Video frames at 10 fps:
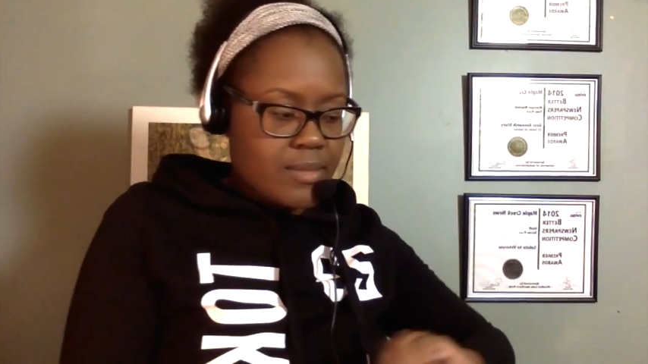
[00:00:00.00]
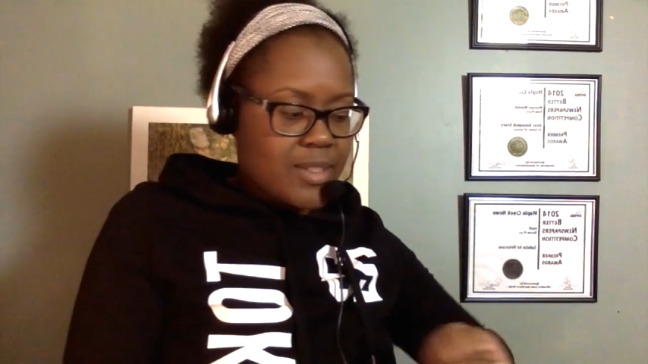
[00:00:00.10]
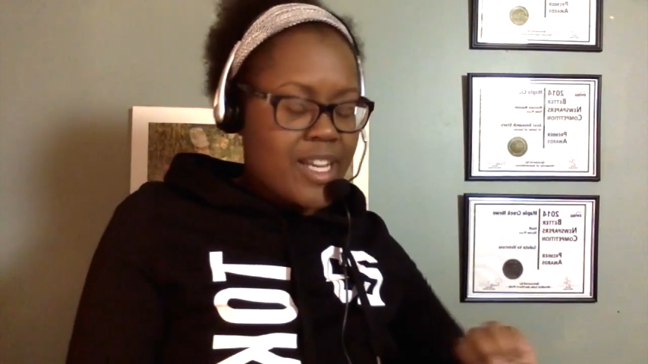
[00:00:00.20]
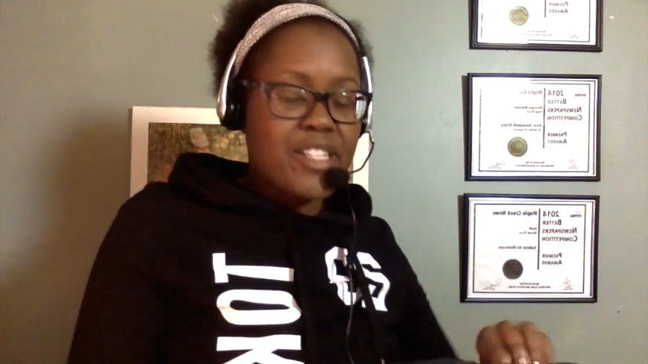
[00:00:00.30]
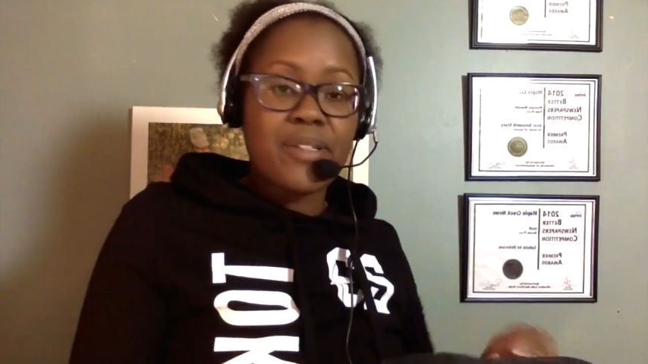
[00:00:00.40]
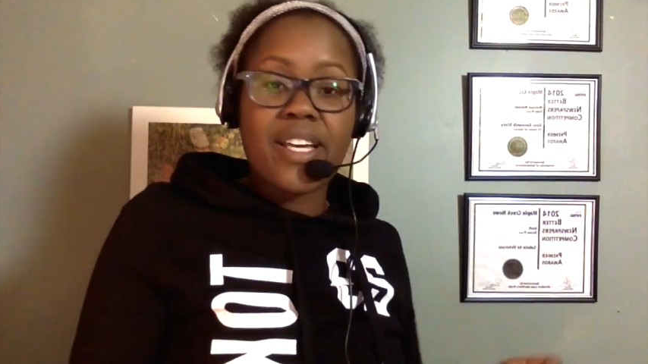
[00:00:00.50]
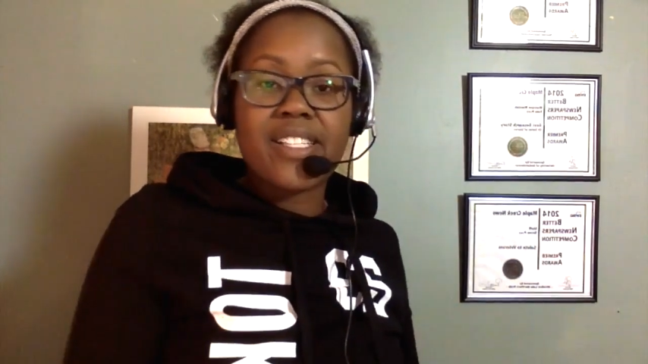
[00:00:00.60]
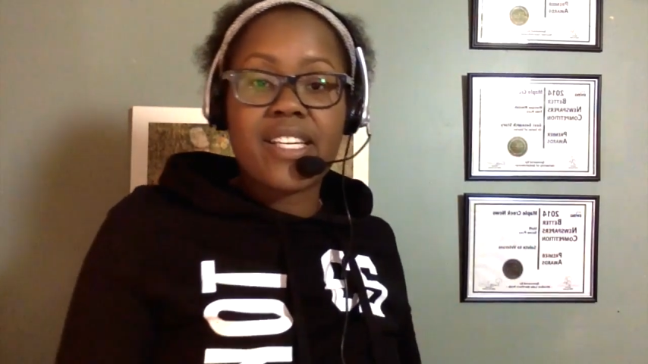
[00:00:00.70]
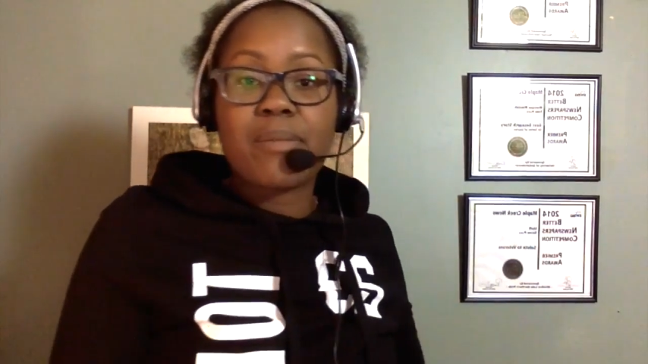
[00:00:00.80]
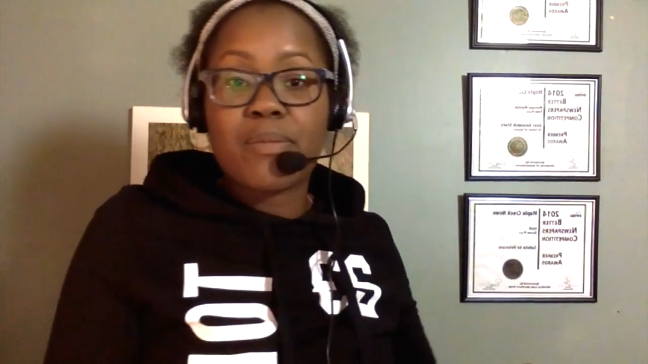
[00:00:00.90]
I do like
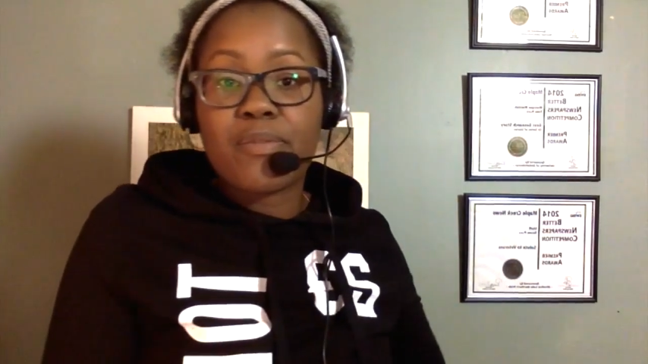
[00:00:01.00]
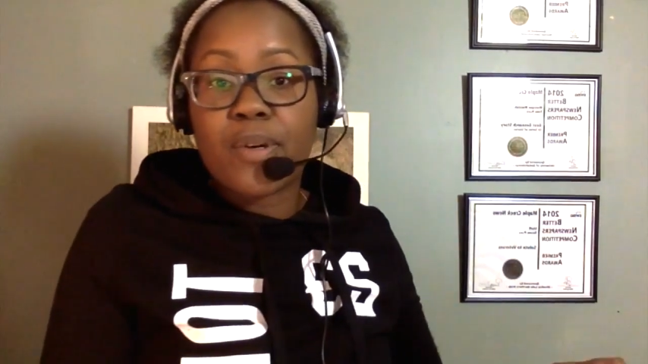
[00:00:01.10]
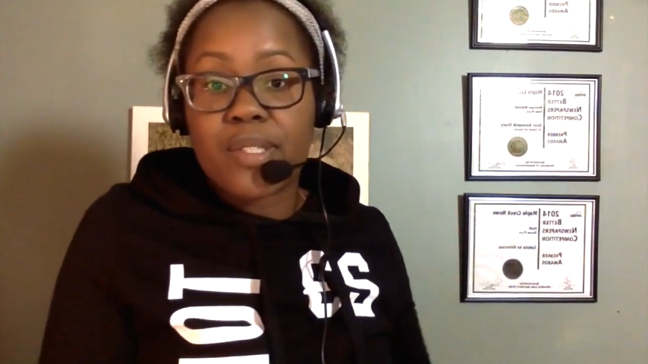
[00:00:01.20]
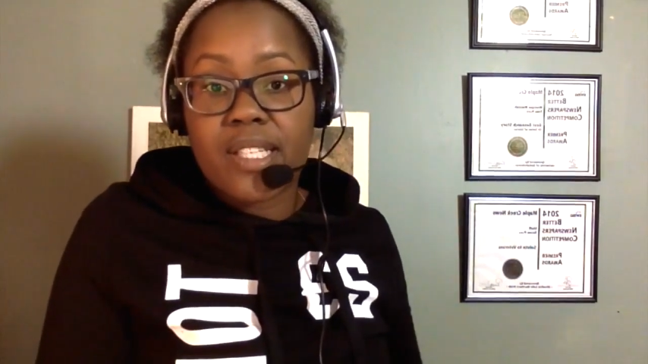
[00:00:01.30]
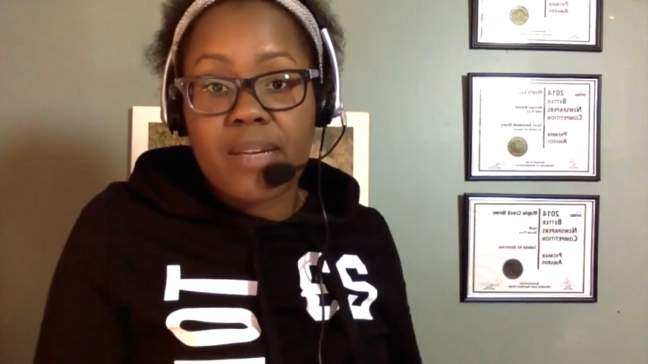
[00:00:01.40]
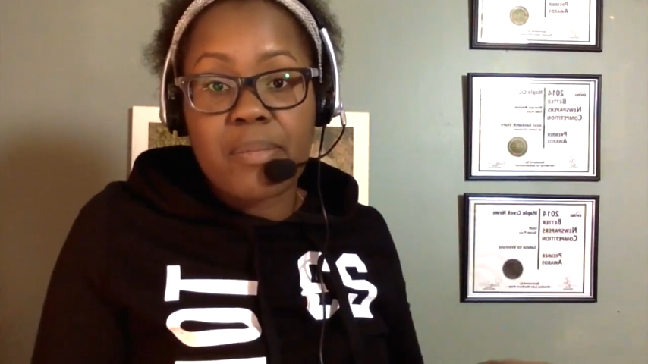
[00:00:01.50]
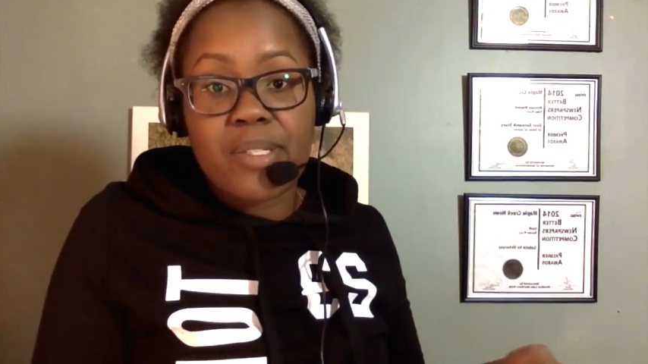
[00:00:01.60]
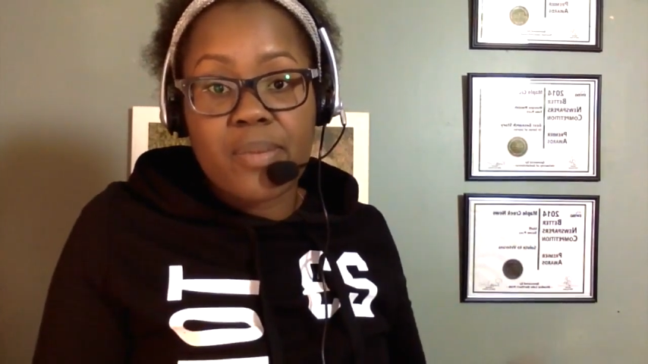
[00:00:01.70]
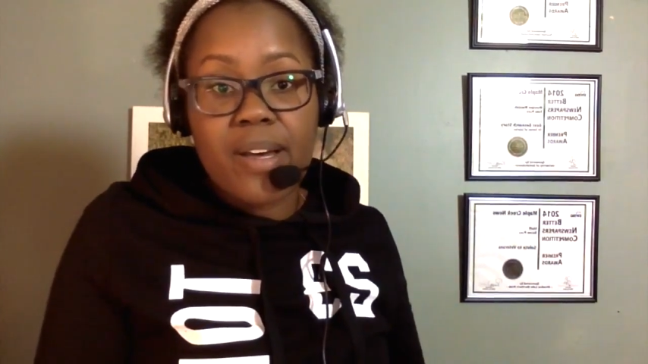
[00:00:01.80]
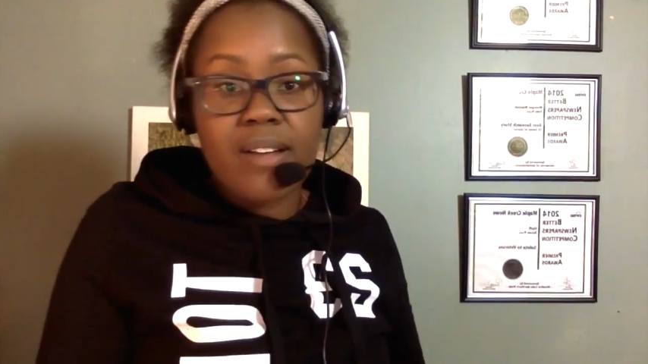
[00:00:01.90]
to keep them folded up
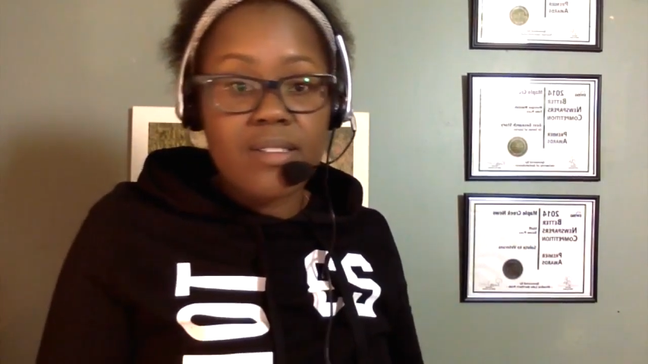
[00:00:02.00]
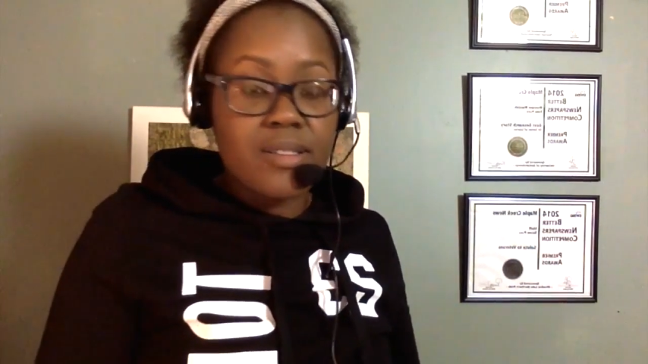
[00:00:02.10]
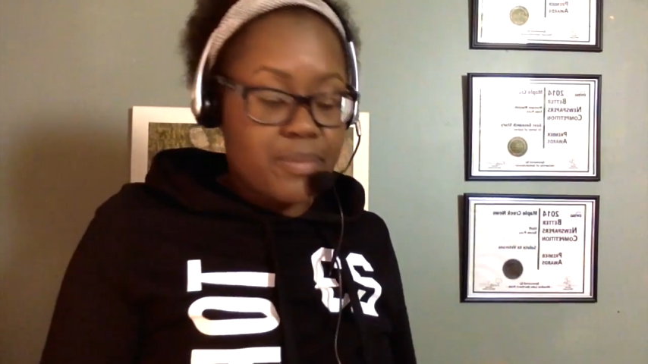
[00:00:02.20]
as well.